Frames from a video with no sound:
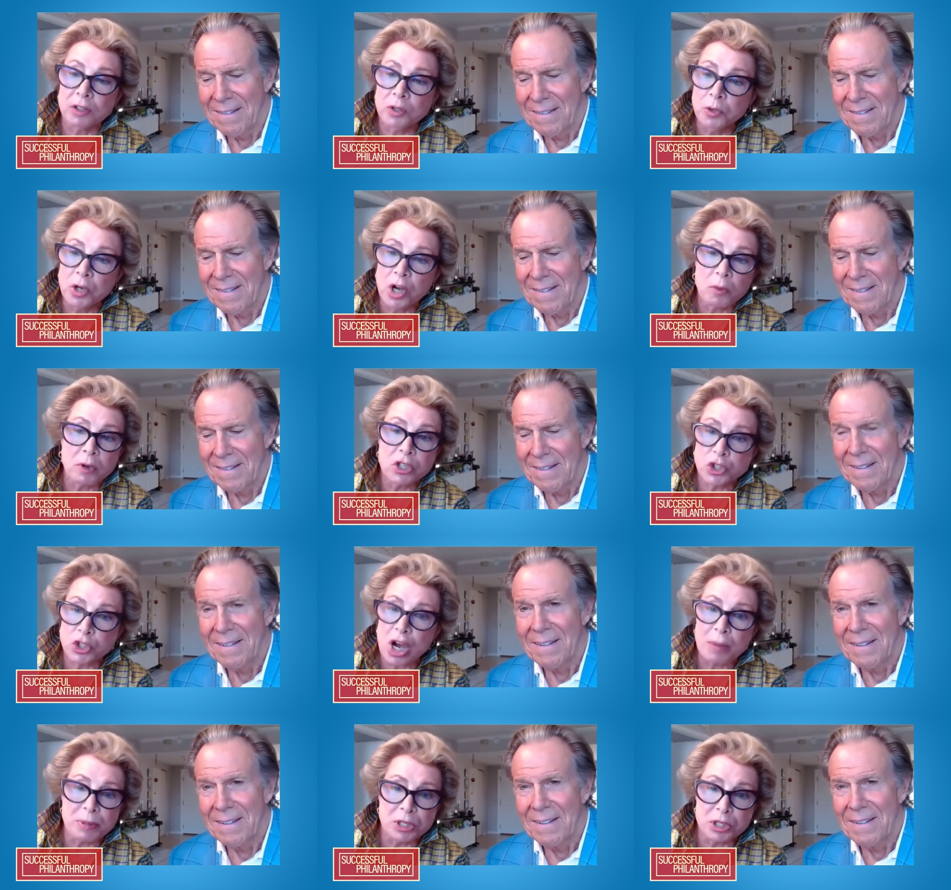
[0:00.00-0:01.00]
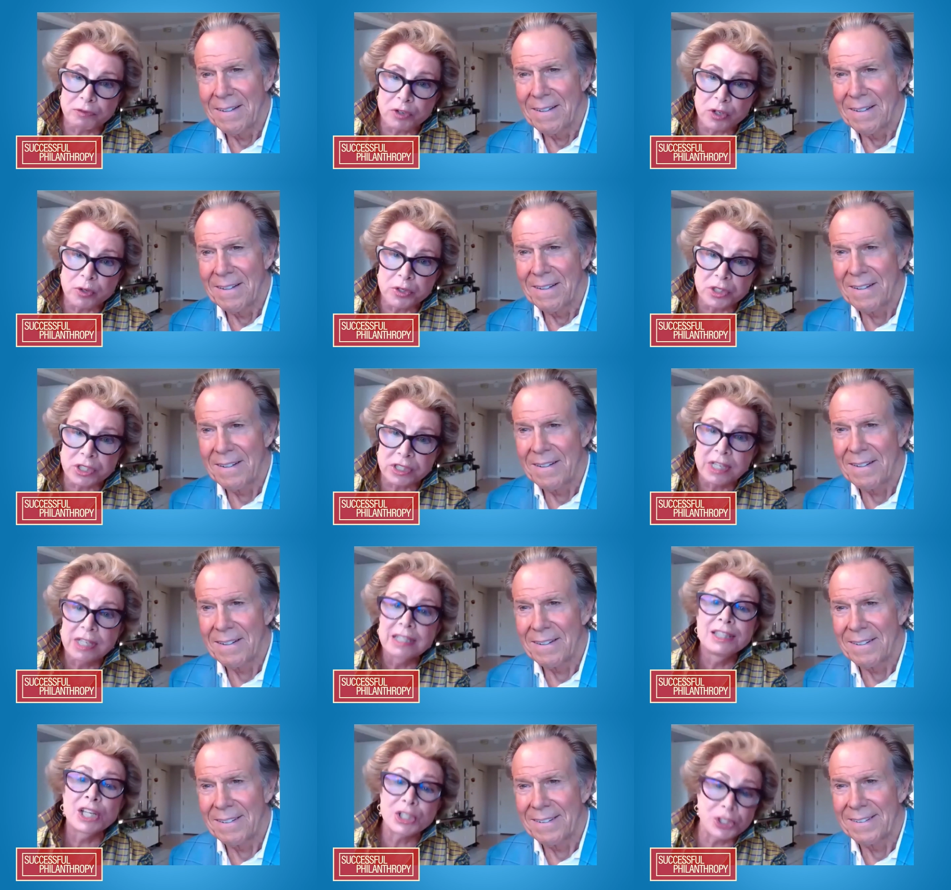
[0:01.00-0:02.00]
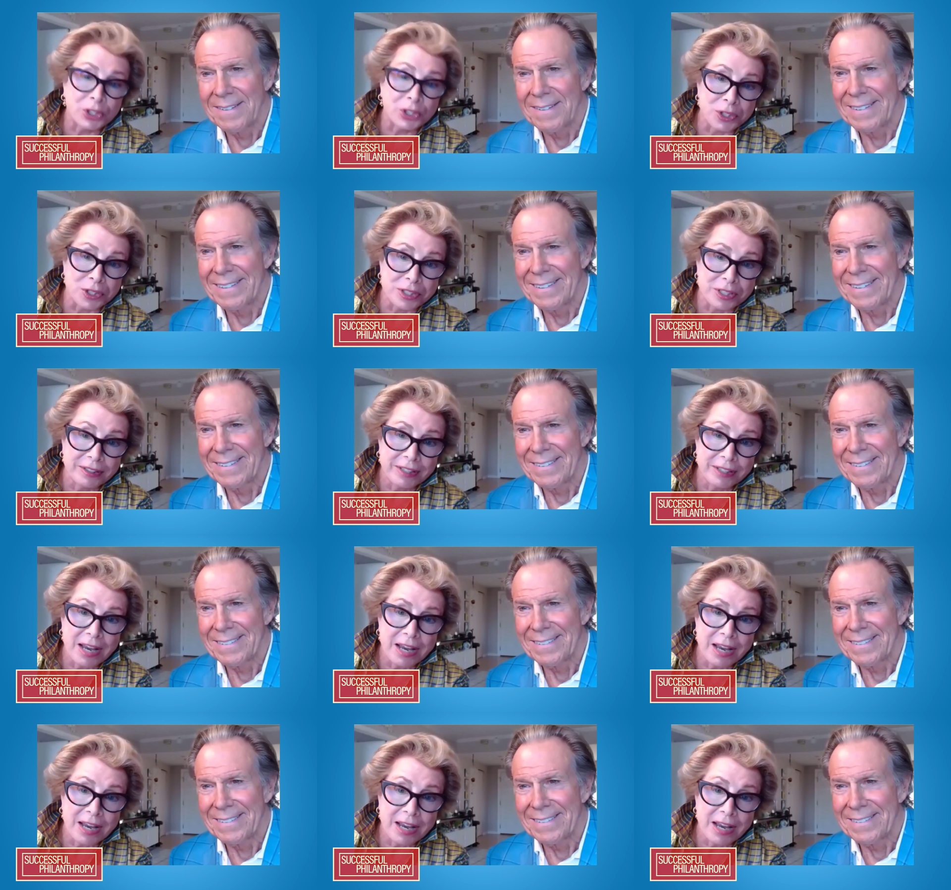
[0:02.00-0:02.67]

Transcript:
Speaker 1: who go on job interviews look good.